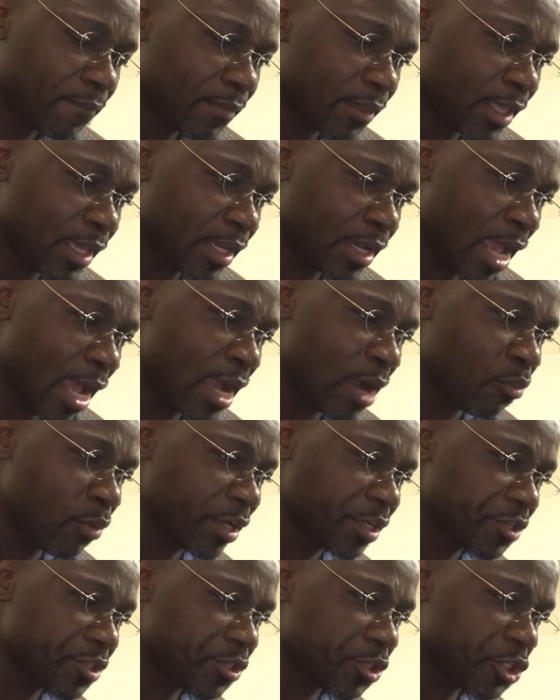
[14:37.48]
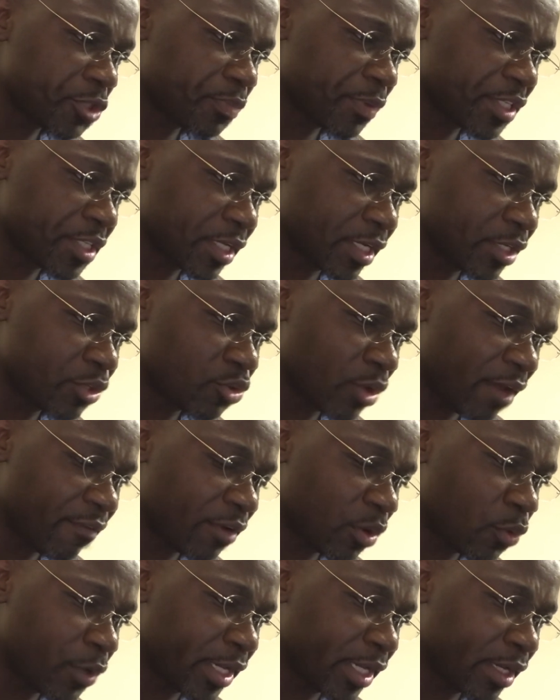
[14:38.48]
and I want us just basically to have a
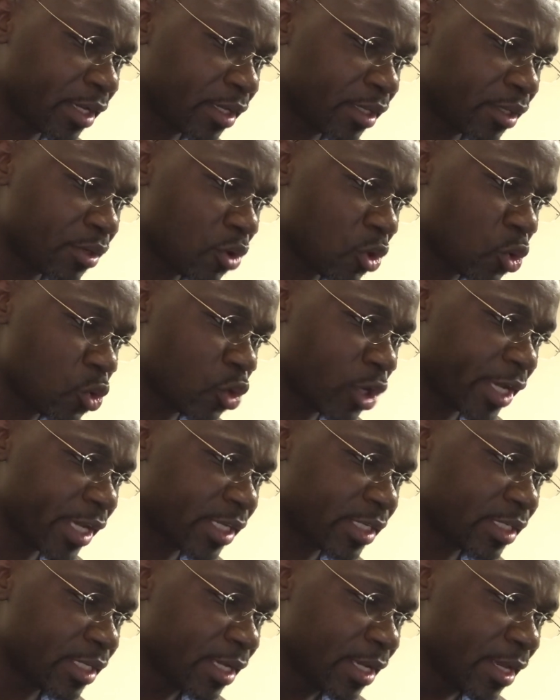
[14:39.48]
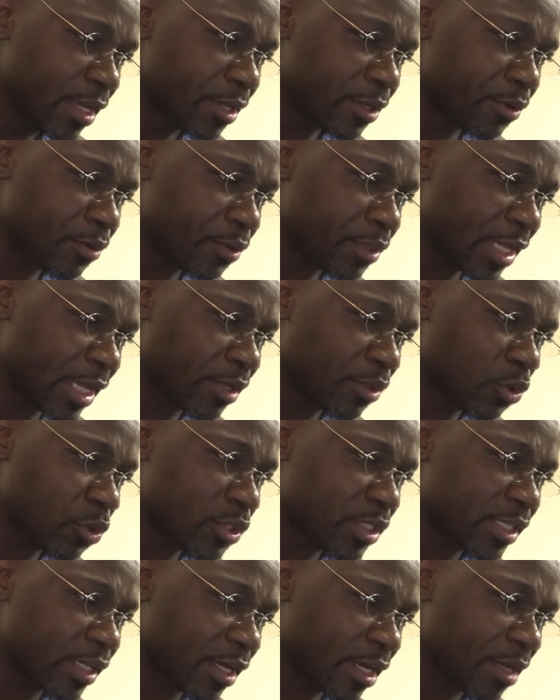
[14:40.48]
quick, look at, that
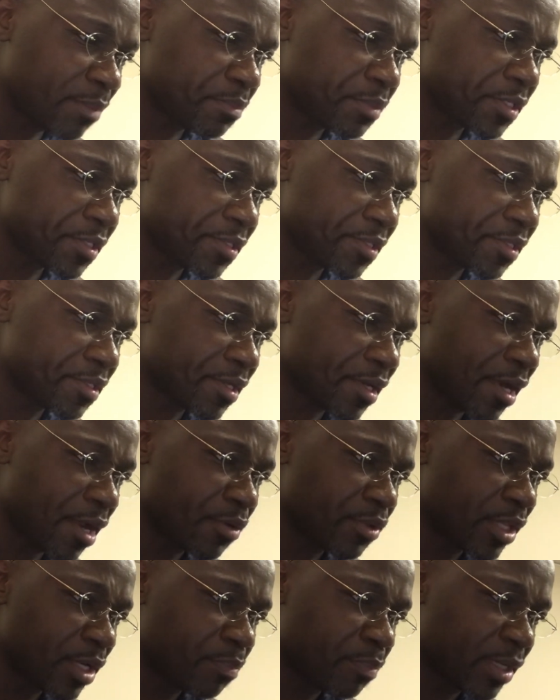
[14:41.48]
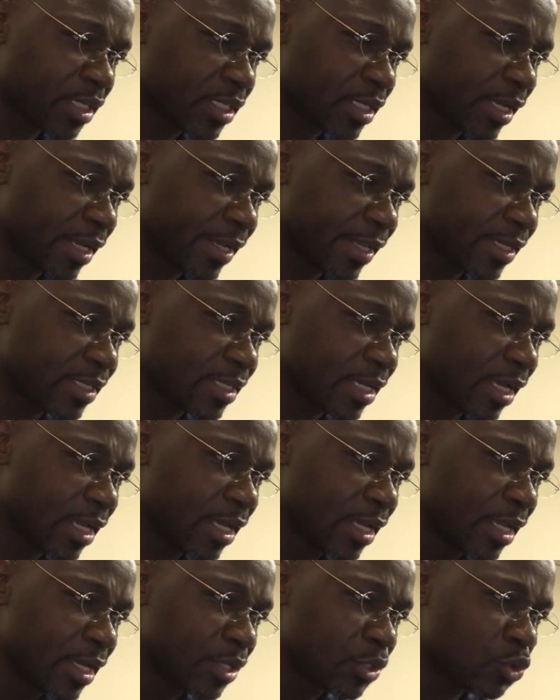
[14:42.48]
those circumstances around that particular letter,
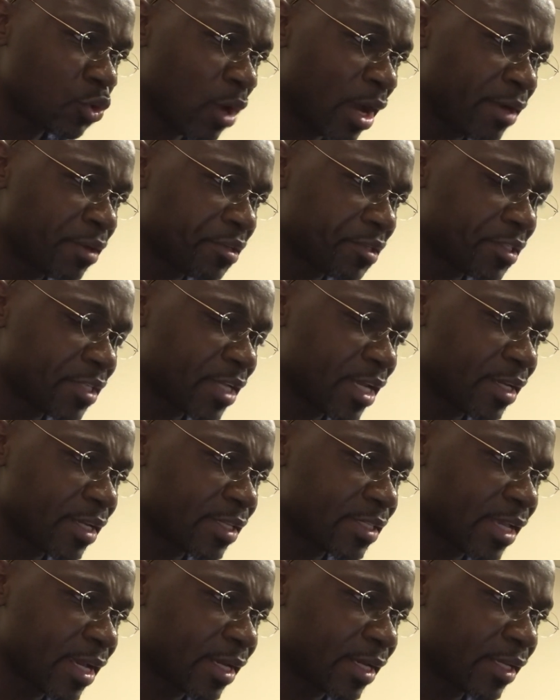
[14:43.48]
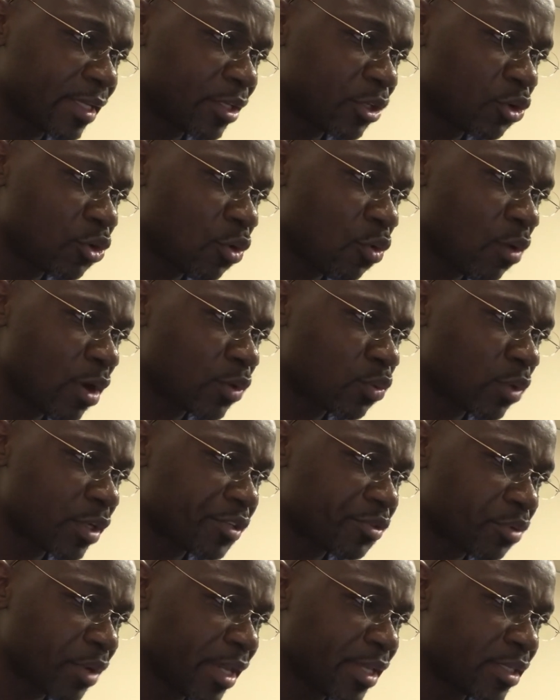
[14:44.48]
to understand exactly, what
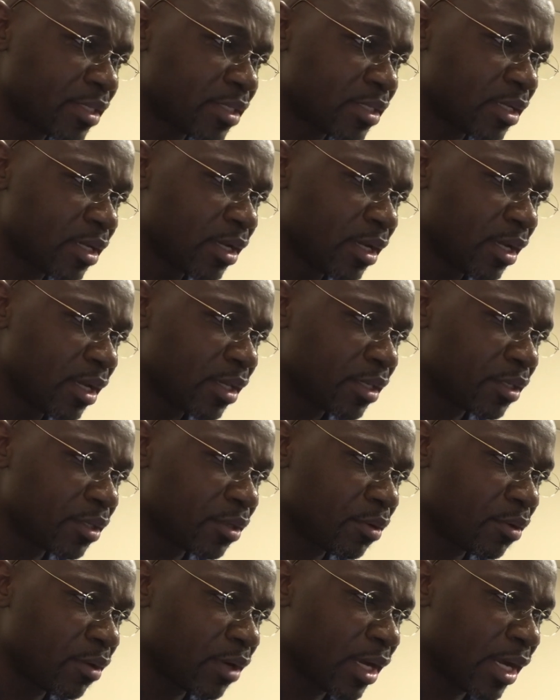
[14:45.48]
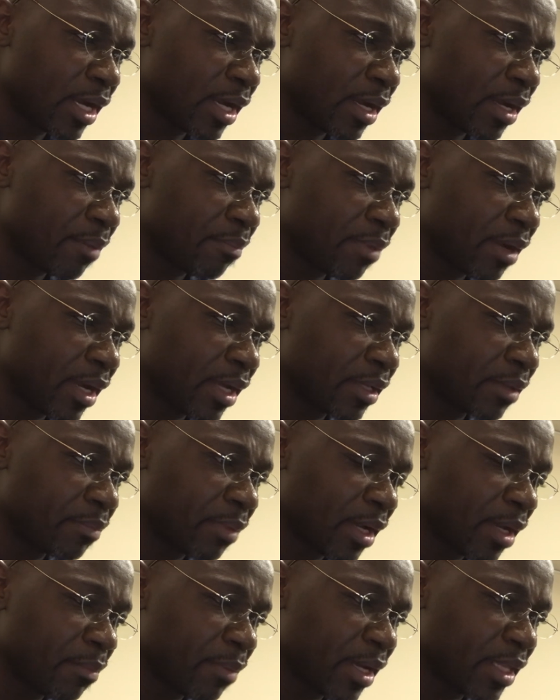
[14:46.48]
was raised,
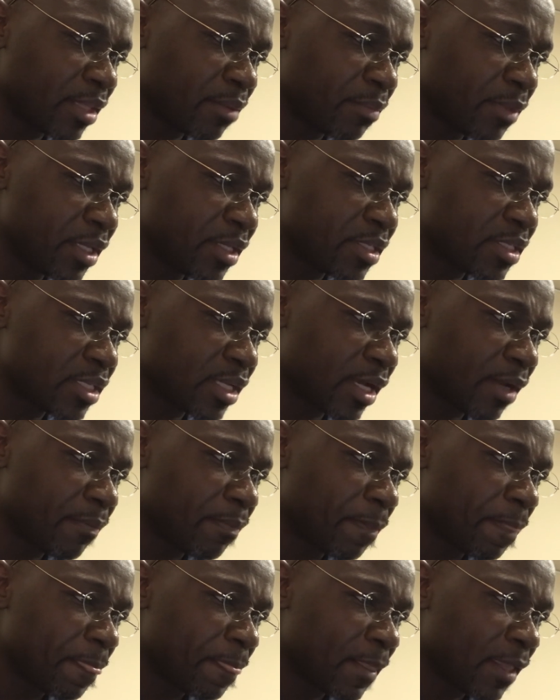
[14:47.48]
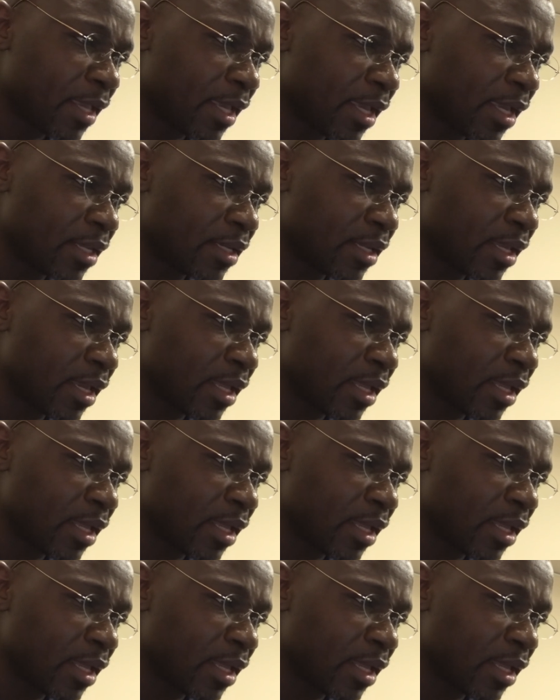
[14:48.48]
by the minister, and